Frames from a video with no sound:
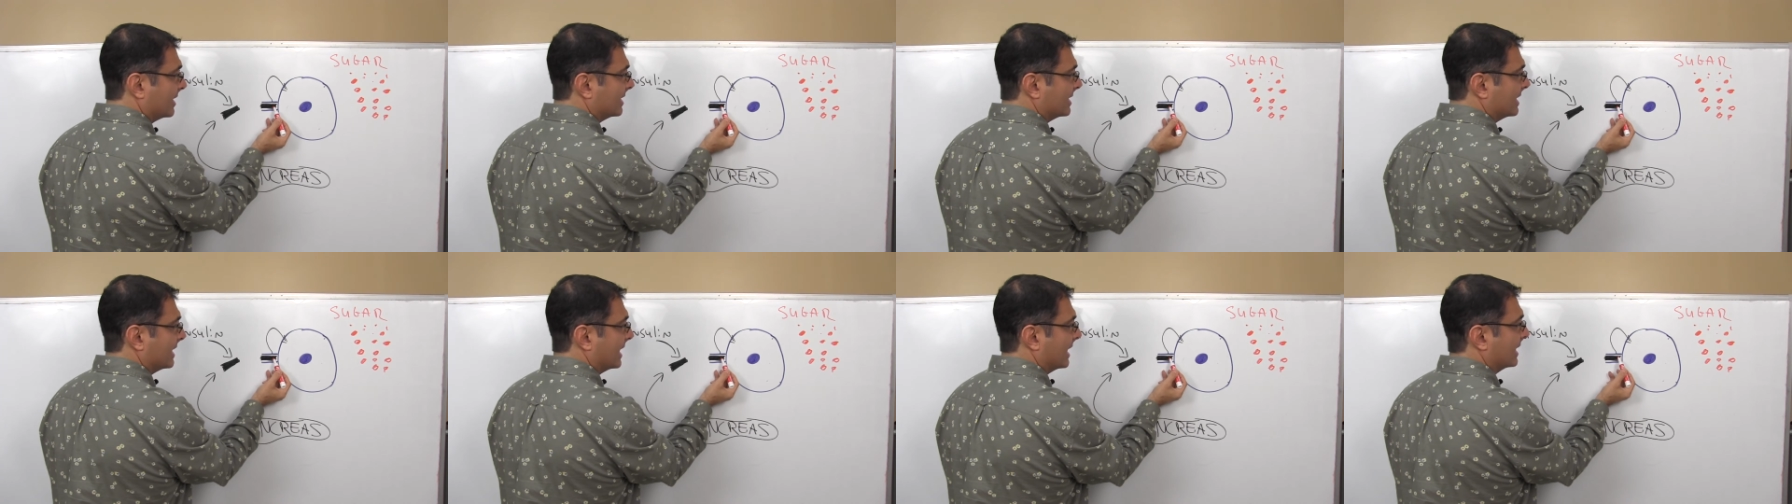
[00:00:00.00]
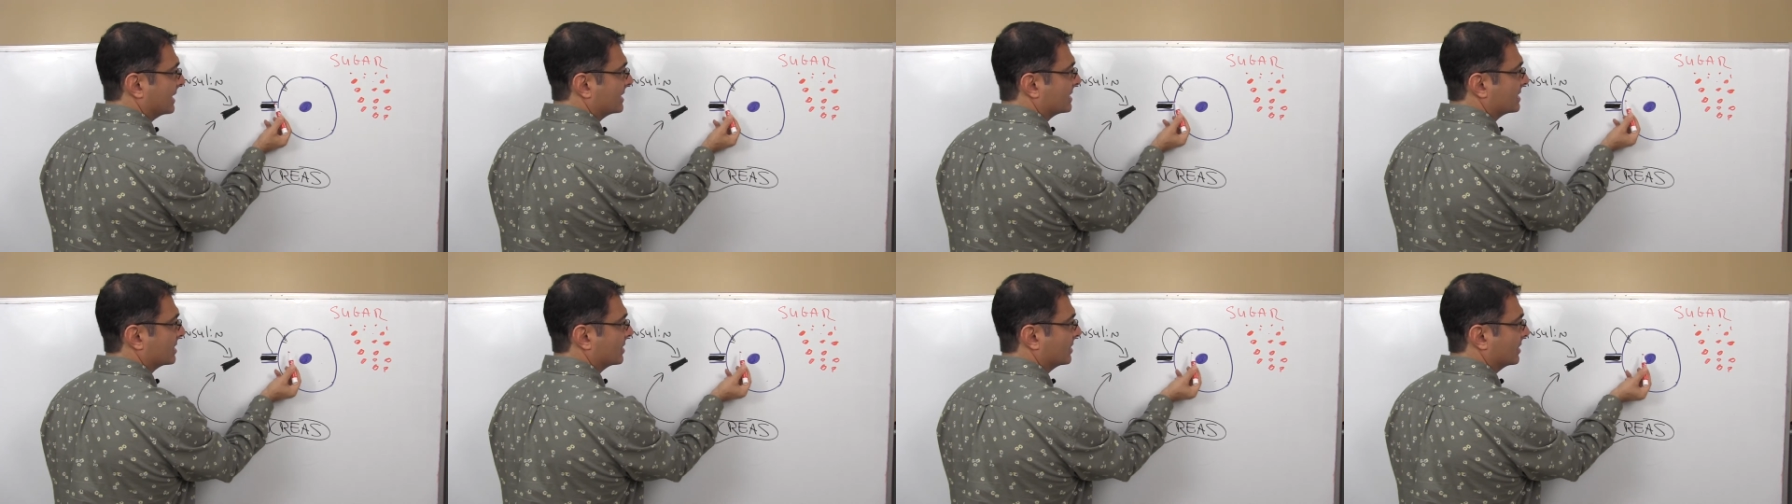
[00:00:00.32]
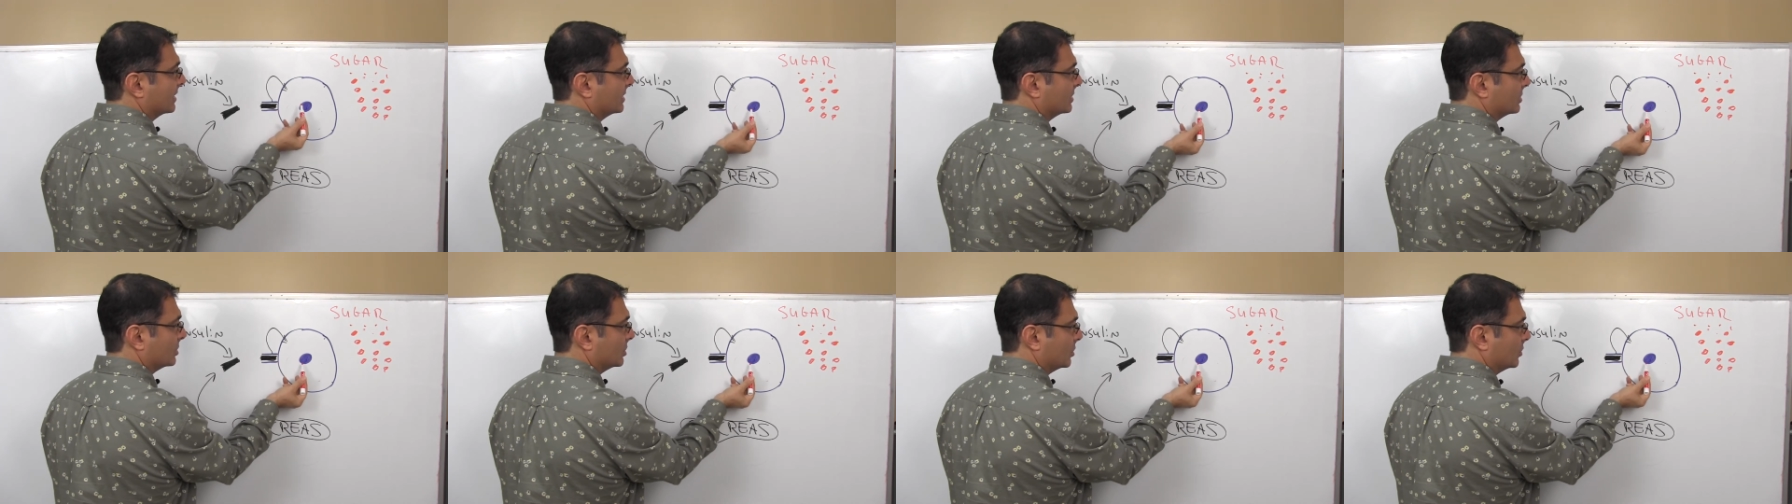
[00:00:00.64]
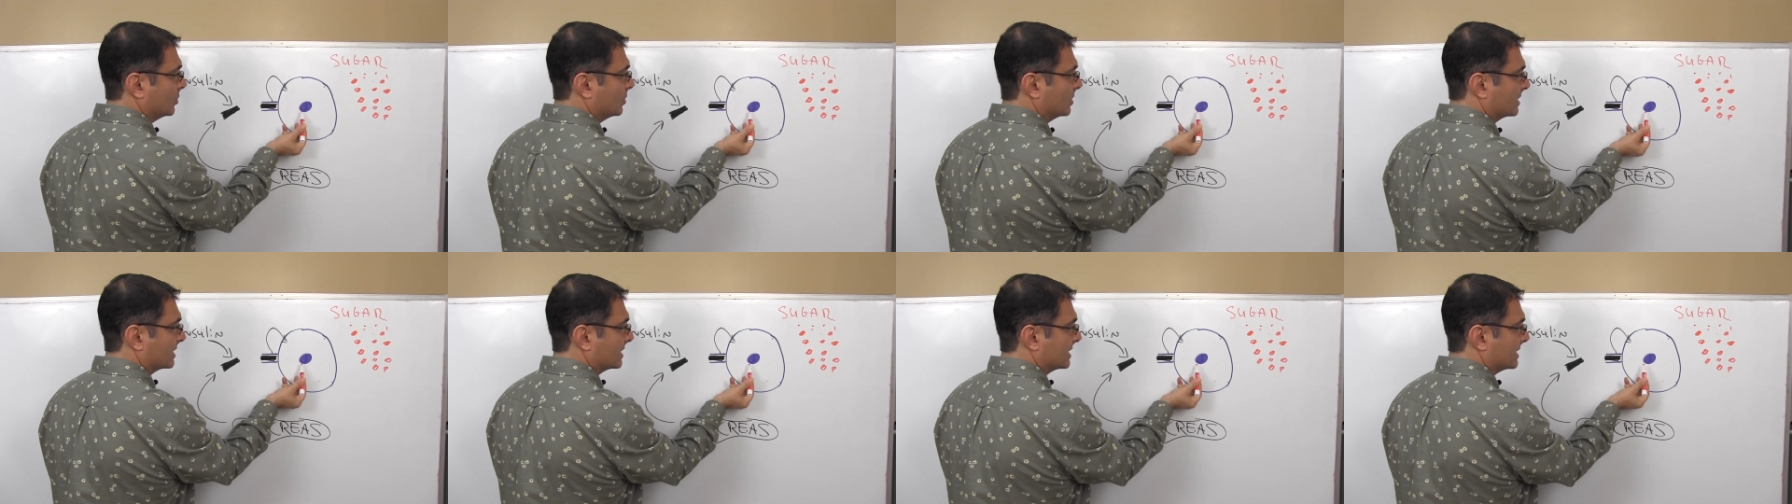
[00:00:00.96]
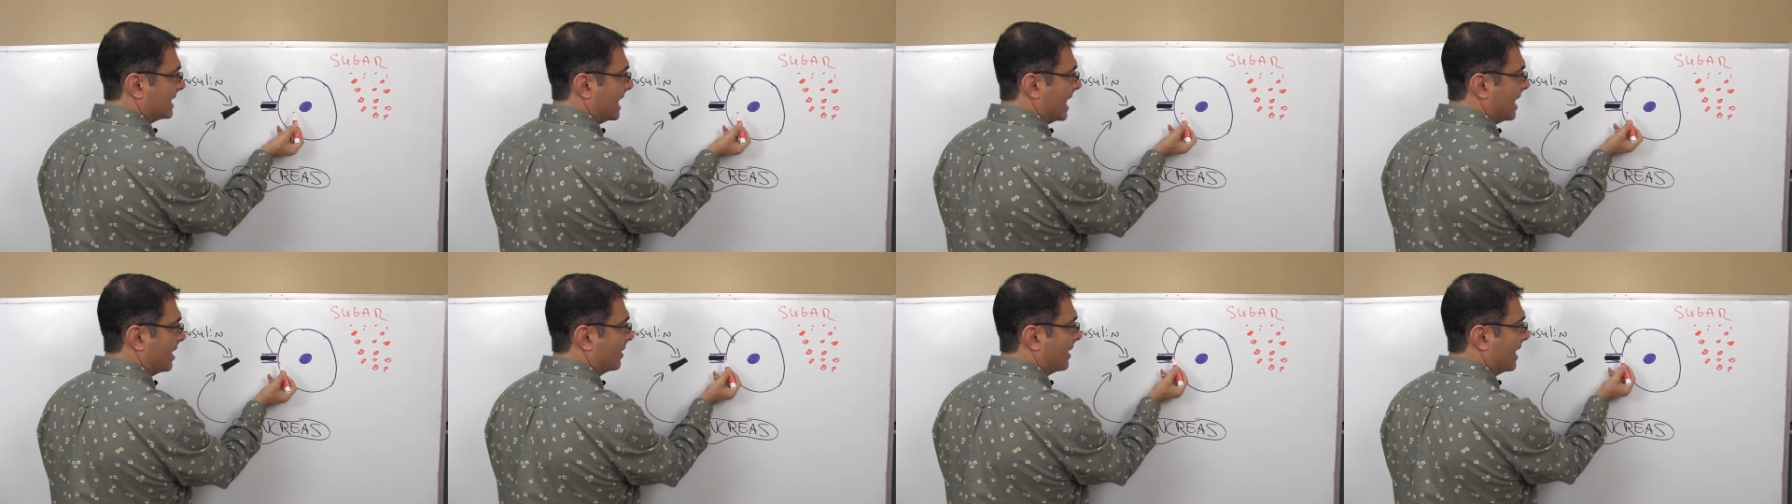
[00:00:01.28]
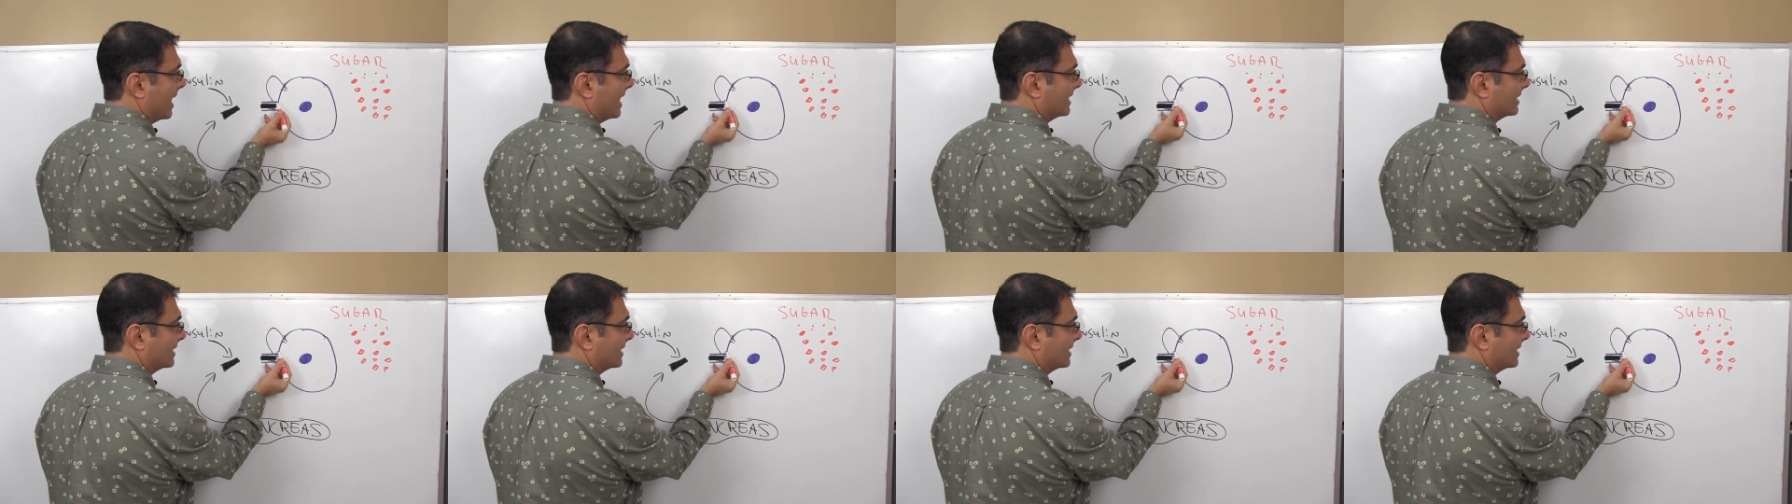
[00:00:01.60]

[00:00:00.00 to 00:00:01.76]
the insulin to the cell,